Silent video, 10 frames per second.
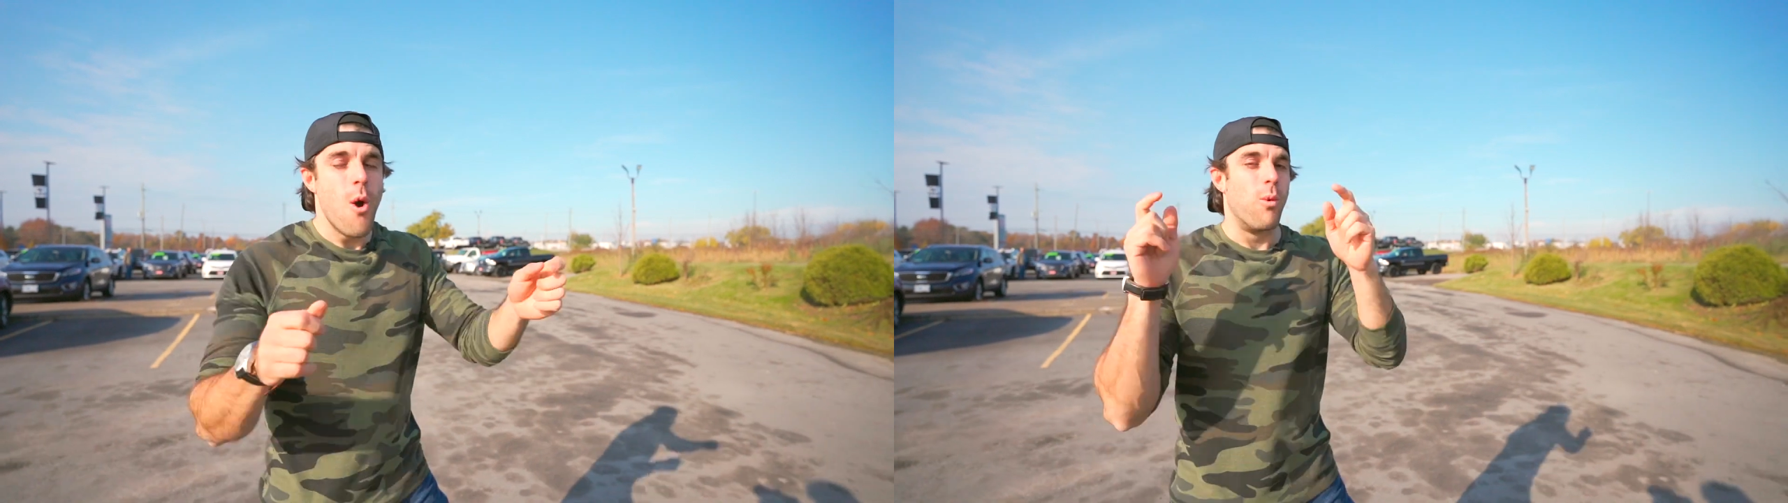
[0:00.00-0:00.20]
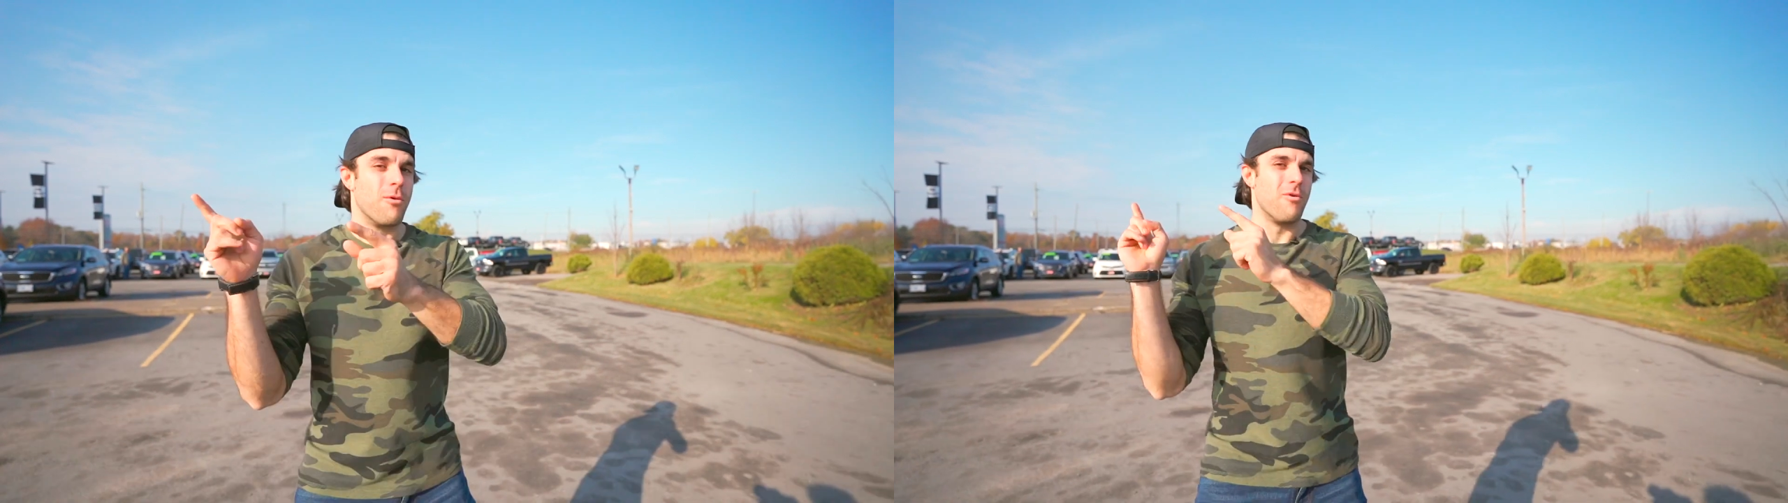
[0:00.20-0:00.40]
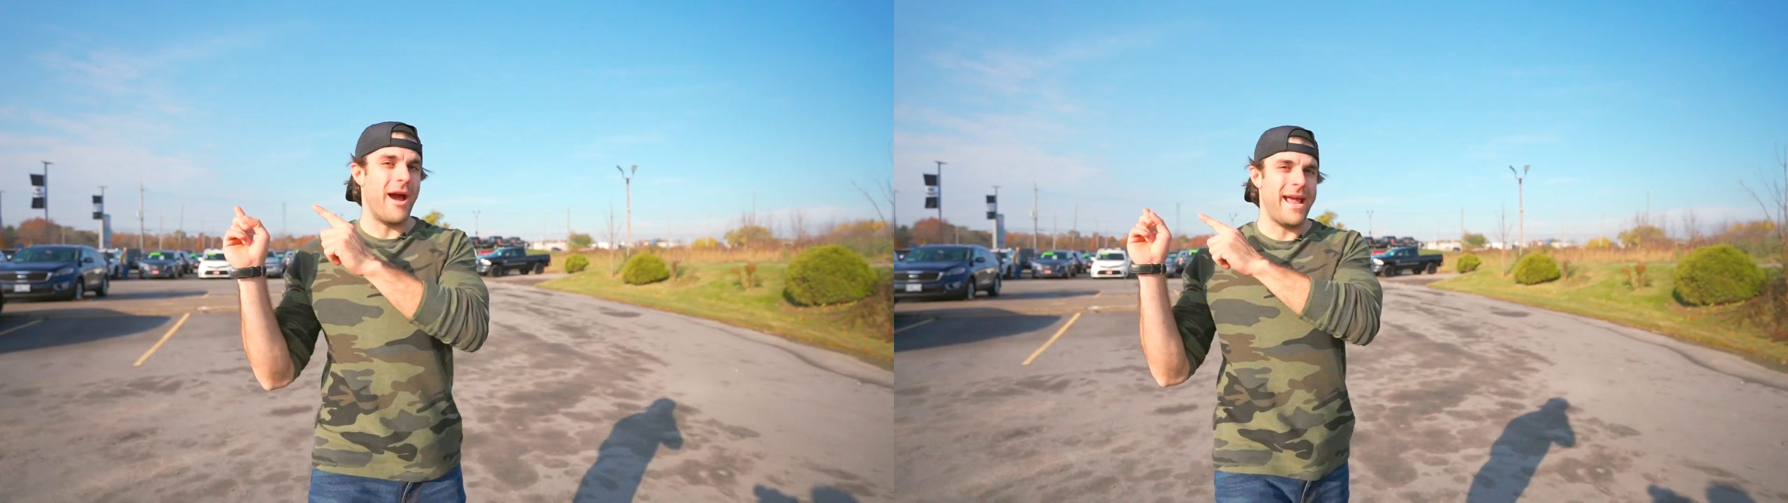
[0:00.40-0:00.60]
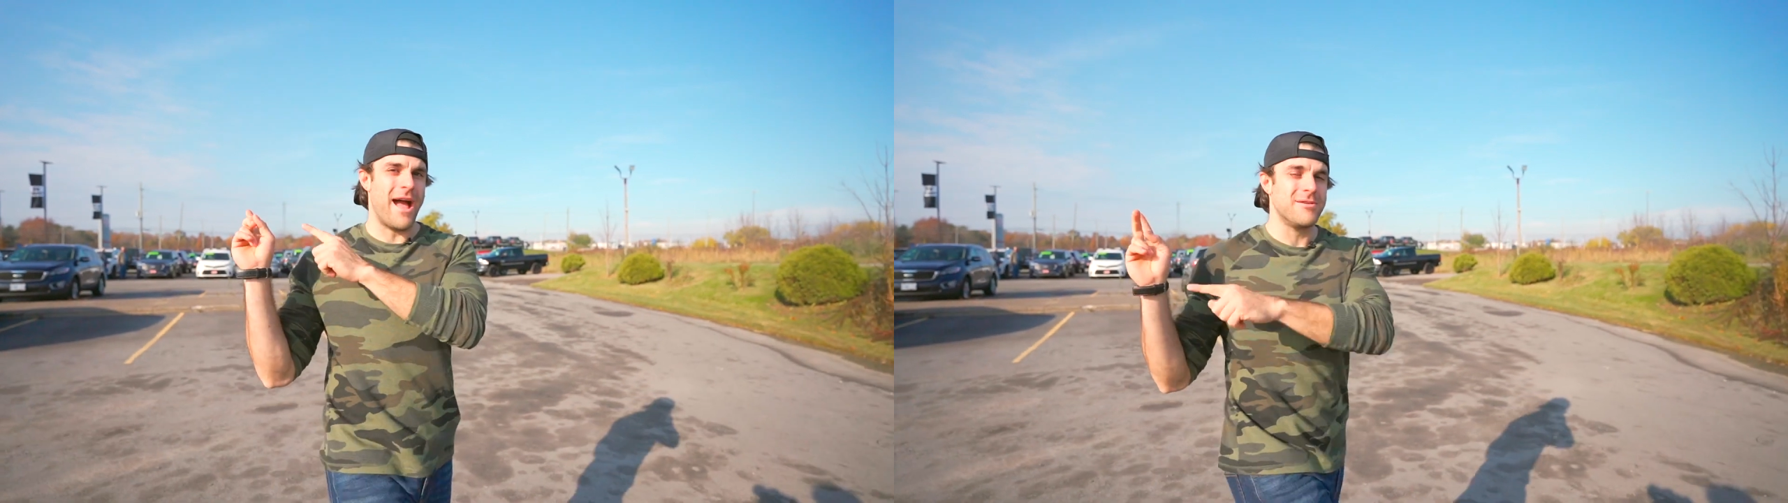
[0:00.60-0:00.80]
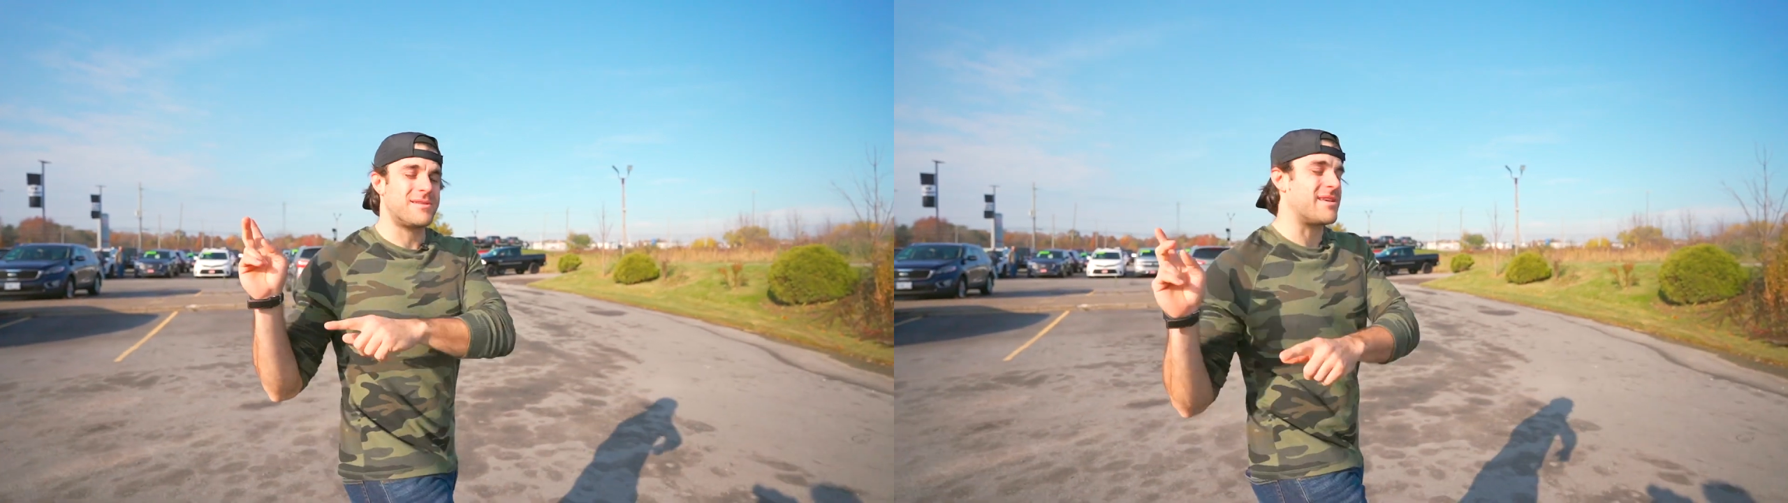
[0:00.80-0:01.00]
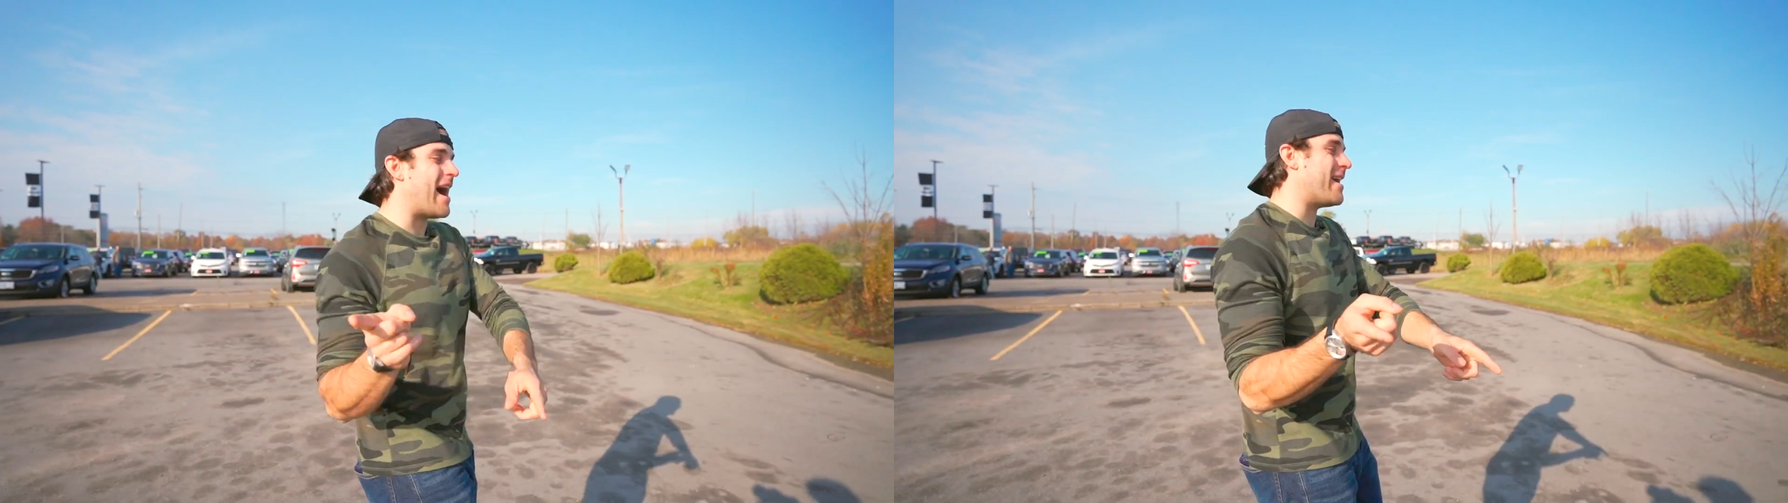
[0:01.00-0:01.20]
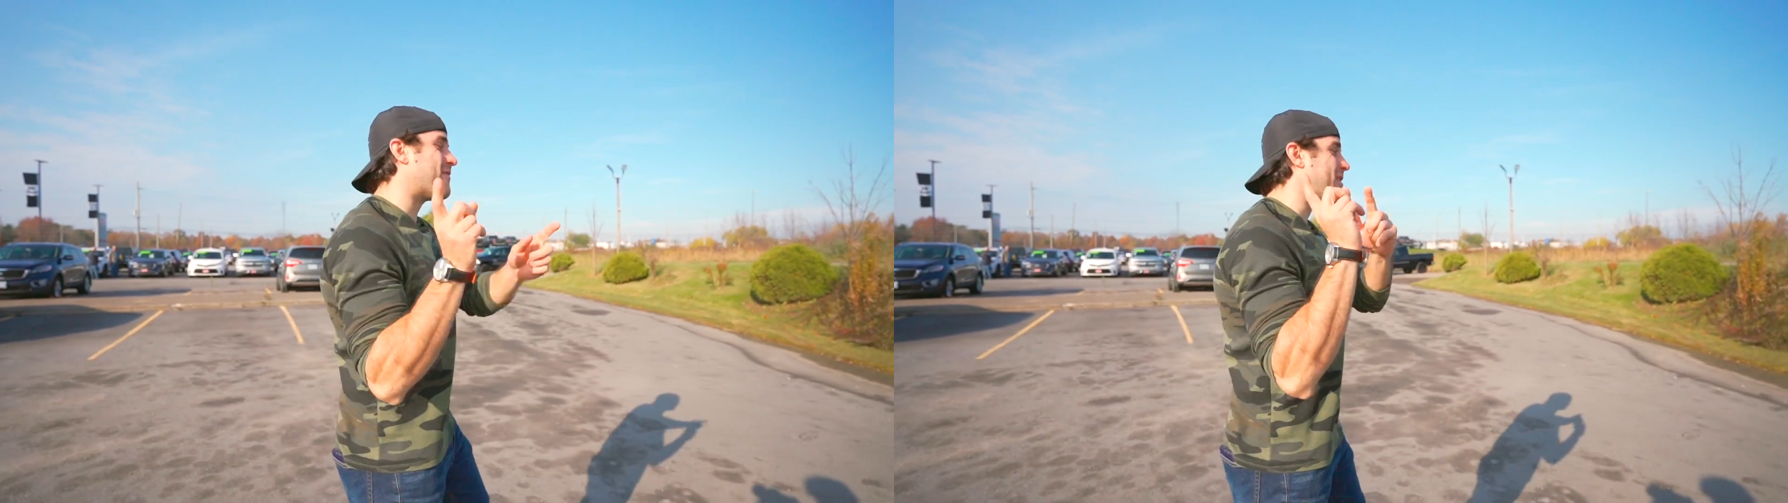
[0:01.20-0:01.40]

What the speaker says: We're right outside of